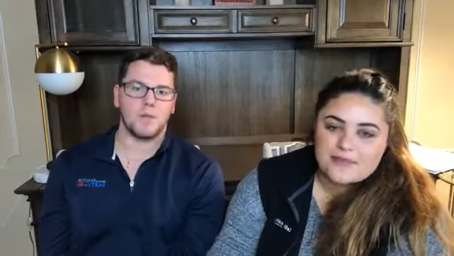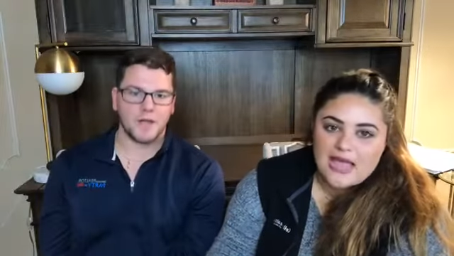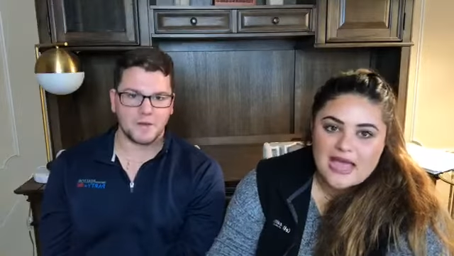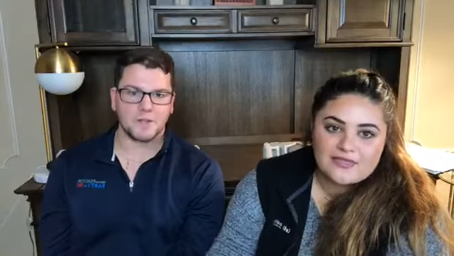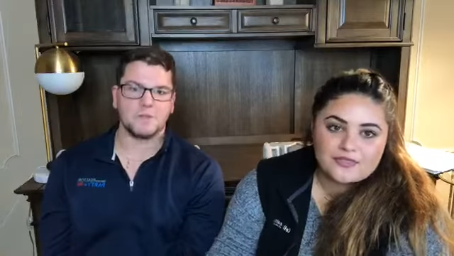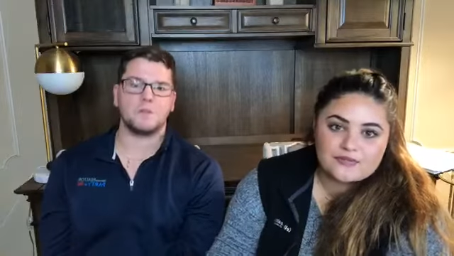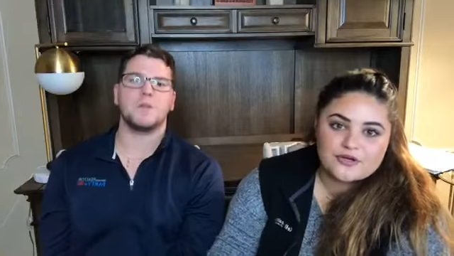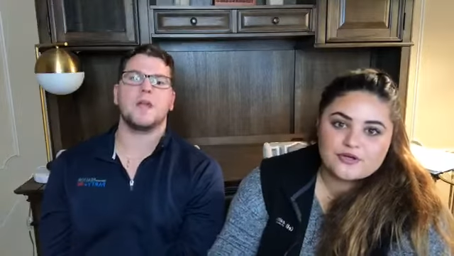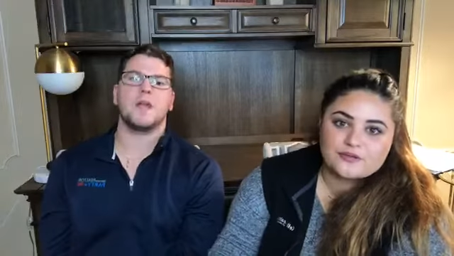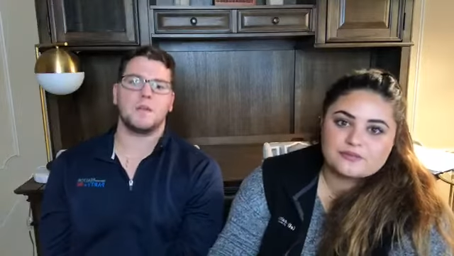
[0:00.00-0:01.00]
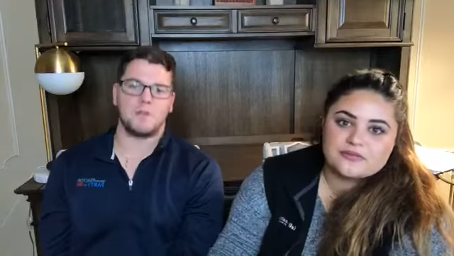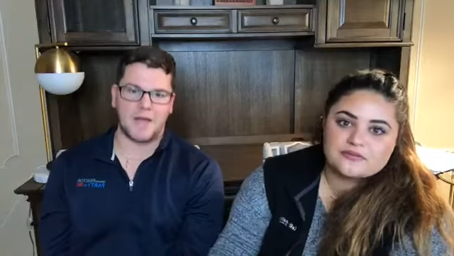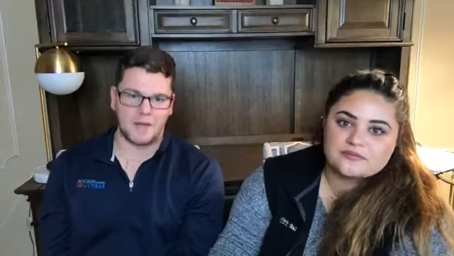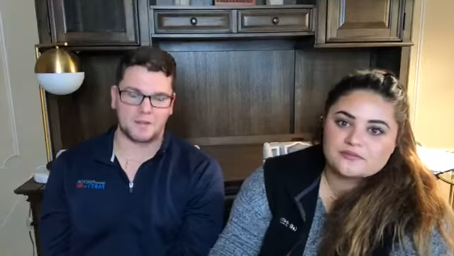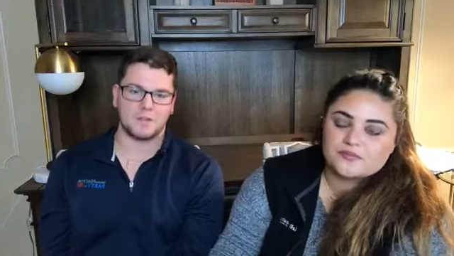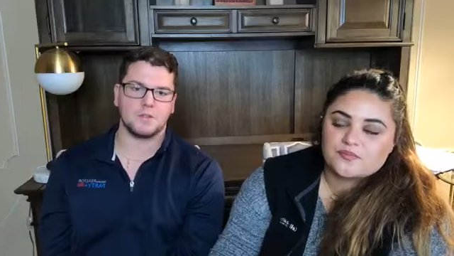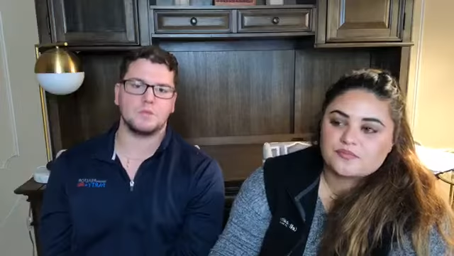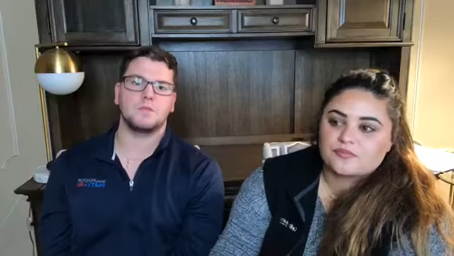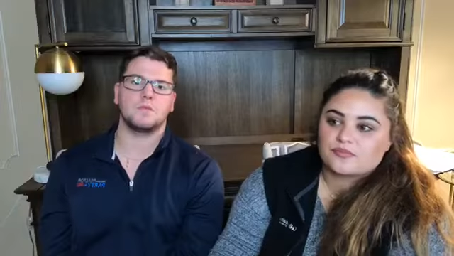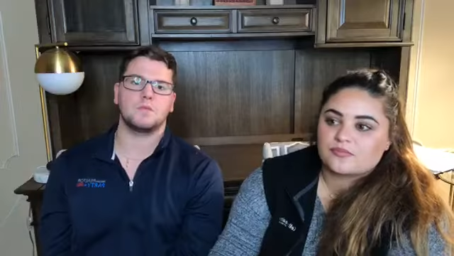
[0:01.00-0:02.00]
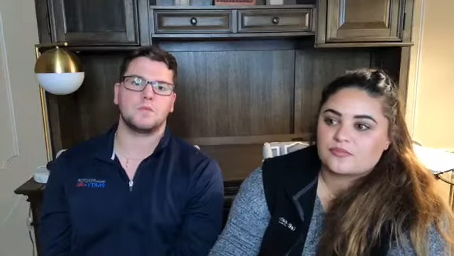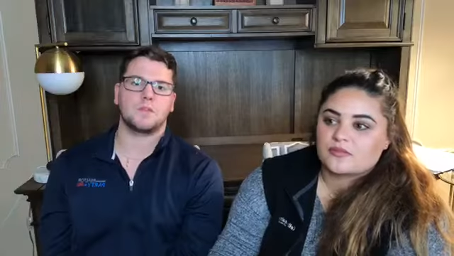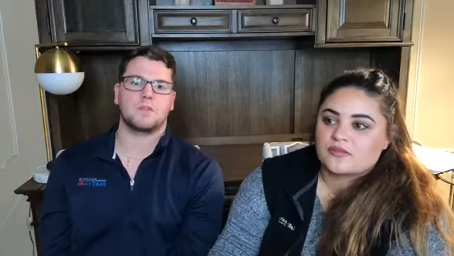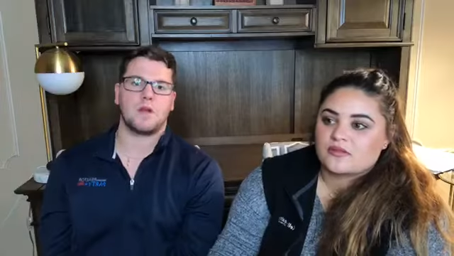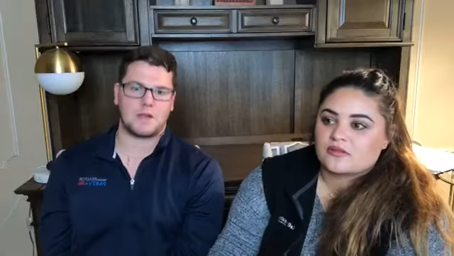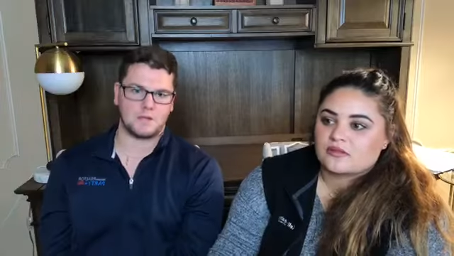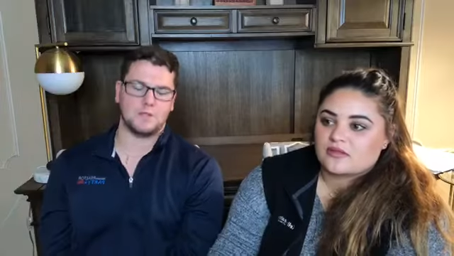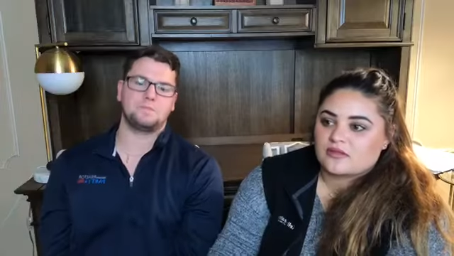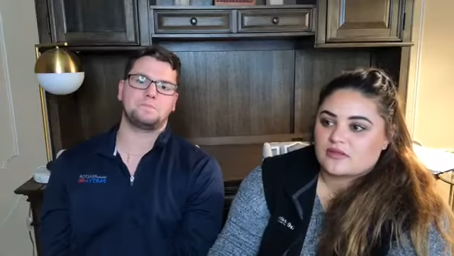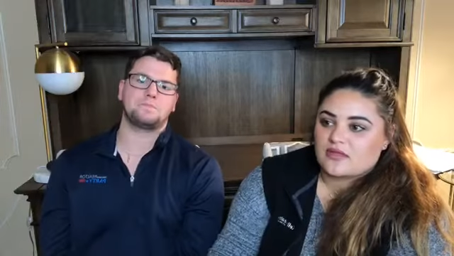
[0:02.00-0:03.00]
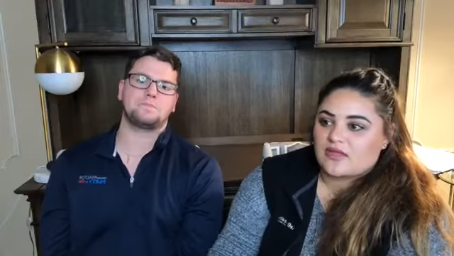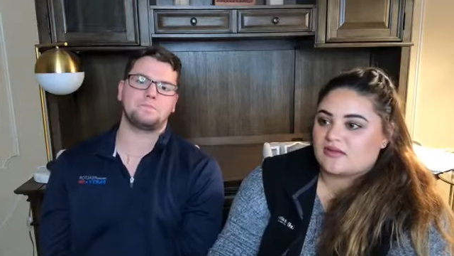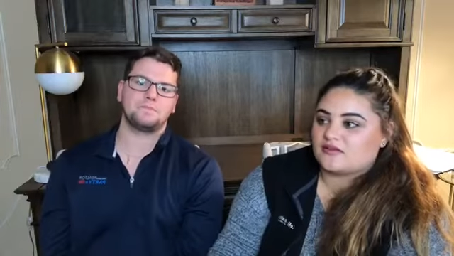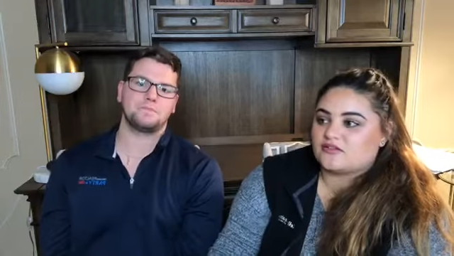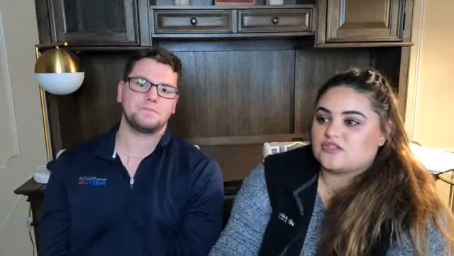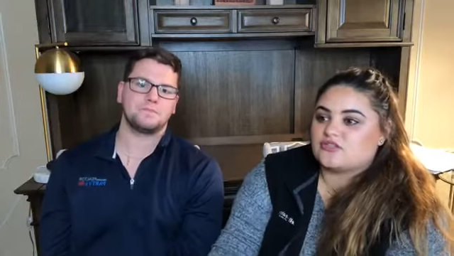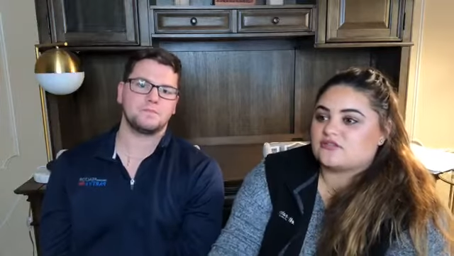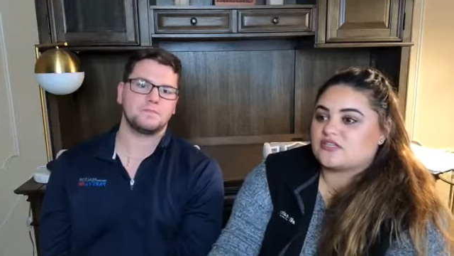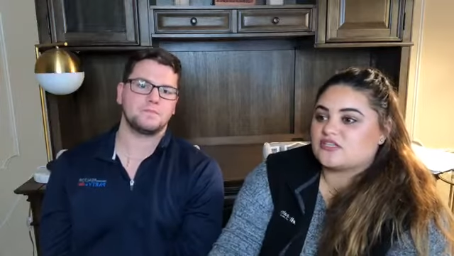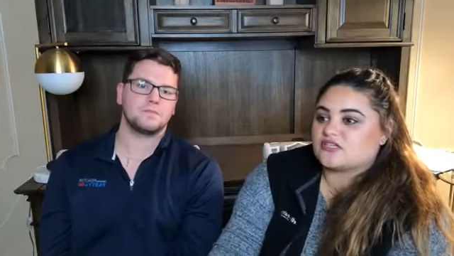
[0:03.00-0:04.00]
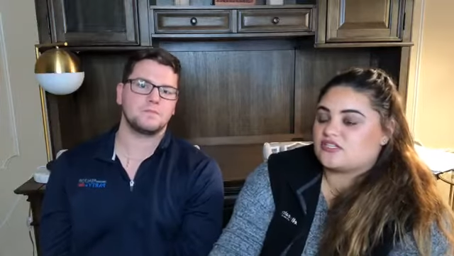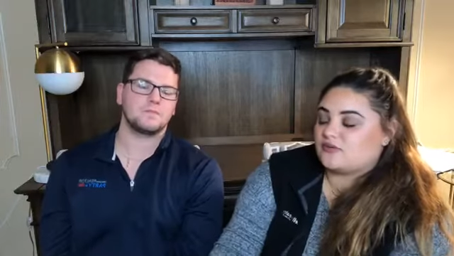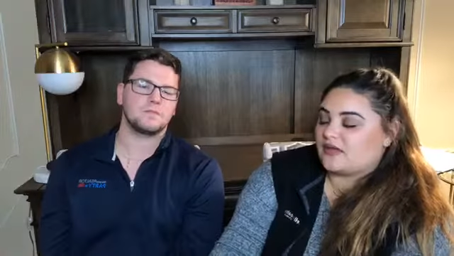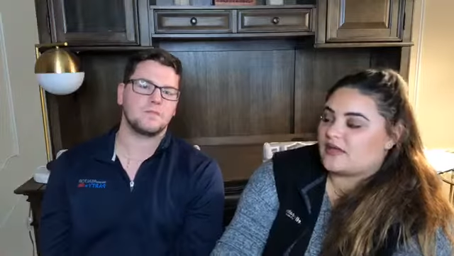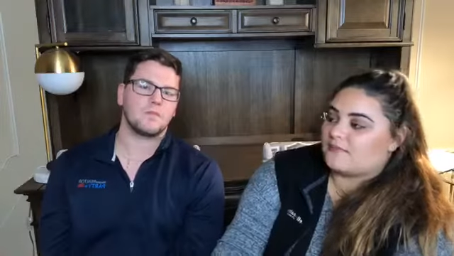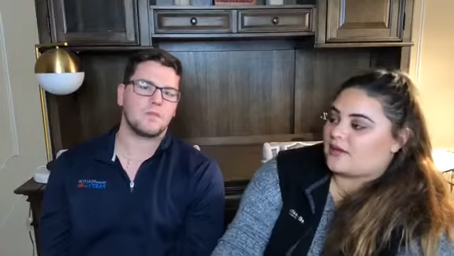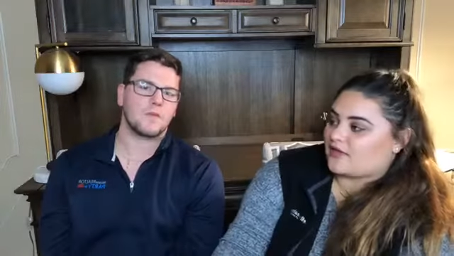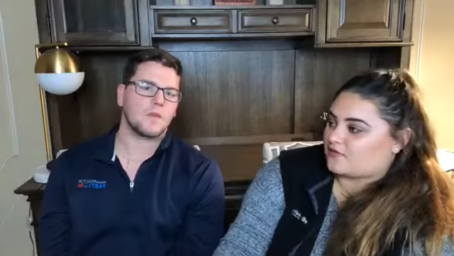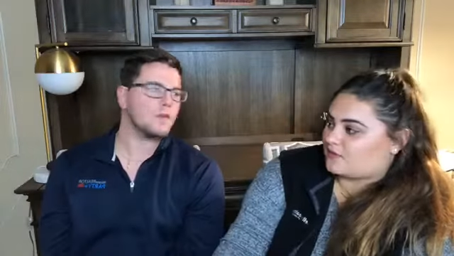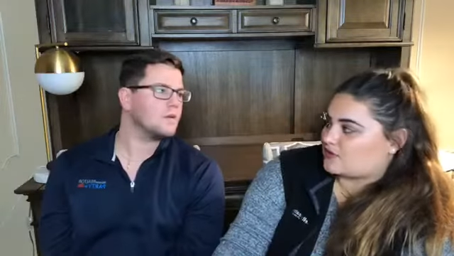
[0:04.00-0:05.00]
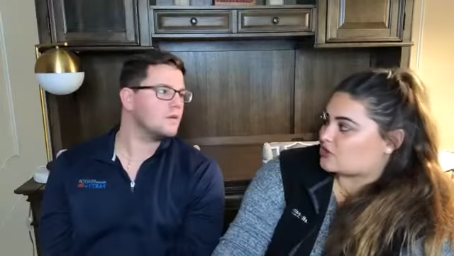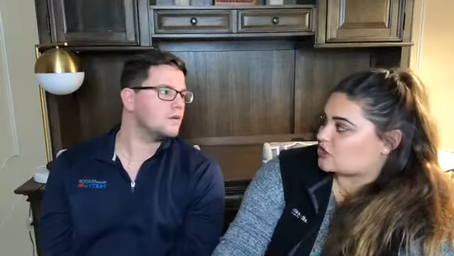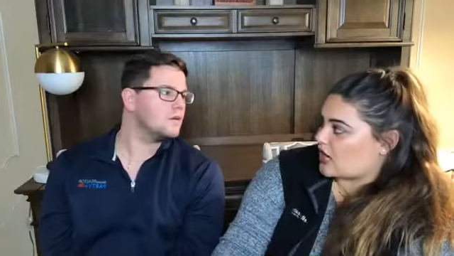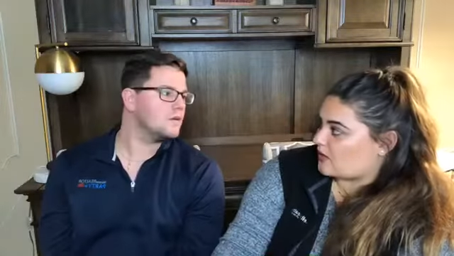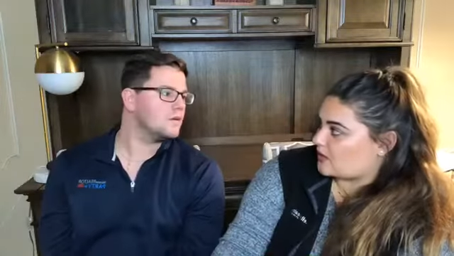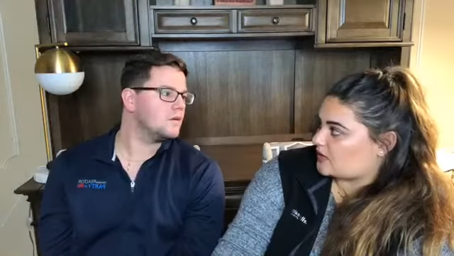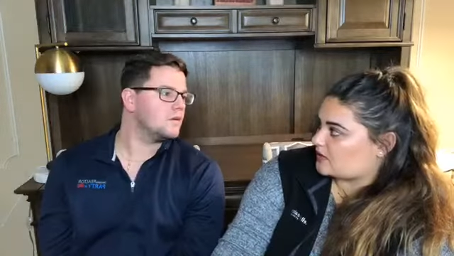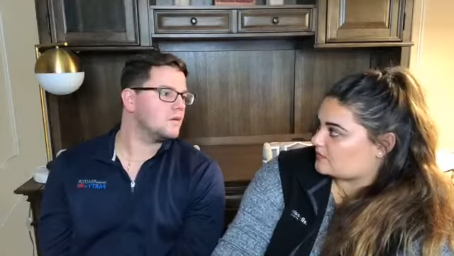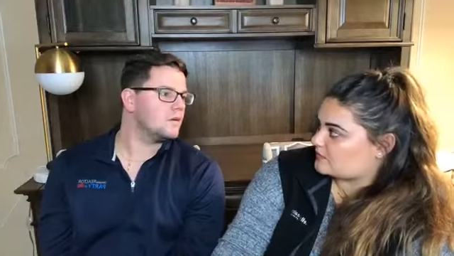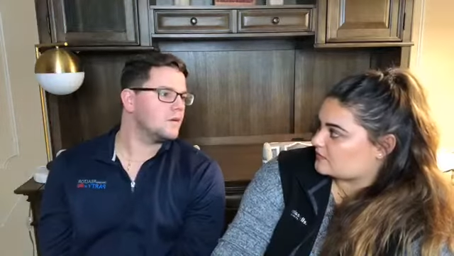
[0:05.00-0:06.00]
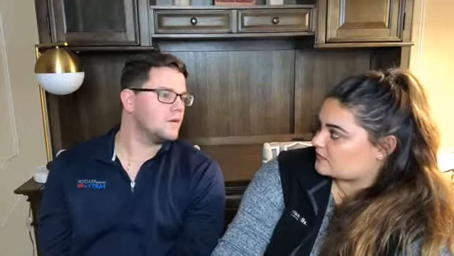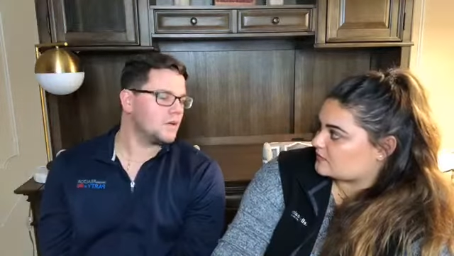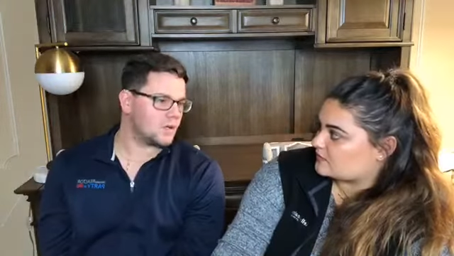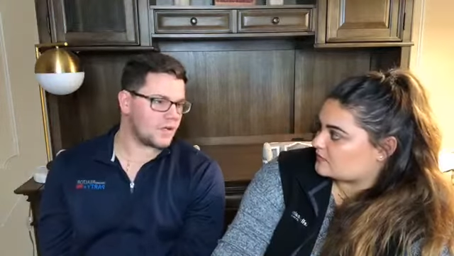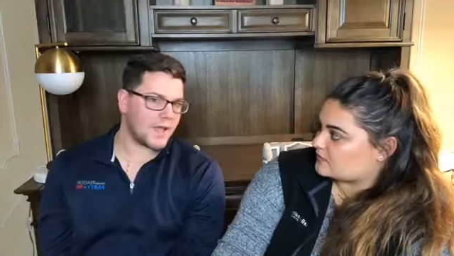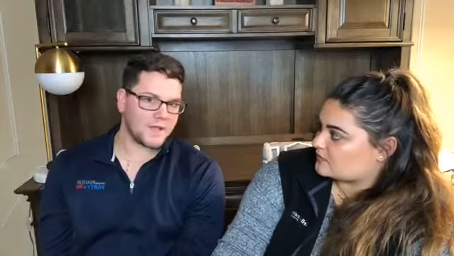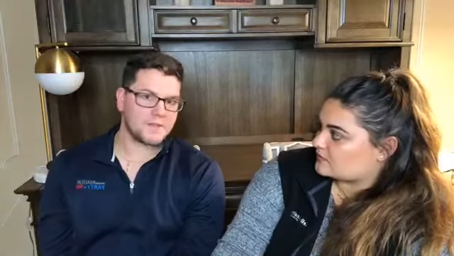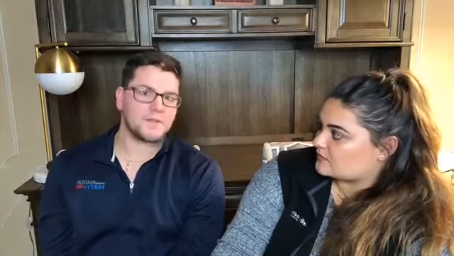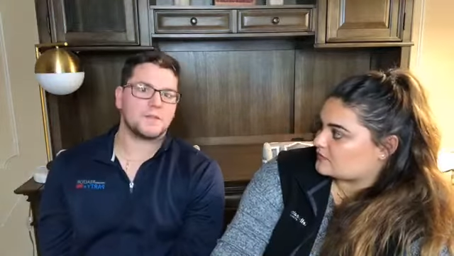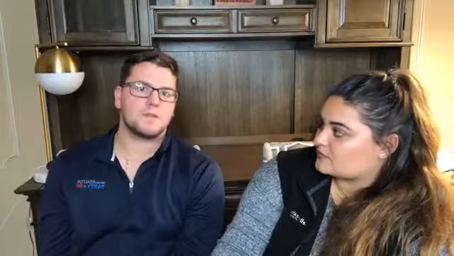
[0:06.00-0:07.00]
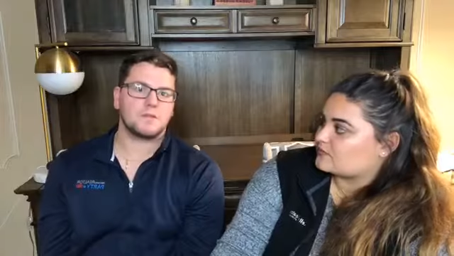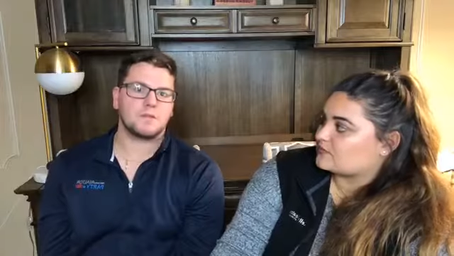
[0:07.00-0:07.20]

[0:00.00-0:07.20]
Speaker 1: a bedroom, bathroom, and a
Speaker 2: bathroom with a rec room.
Speaker 1: And do you suggest doing a bathroom with a shower?
Speaker 2: Yes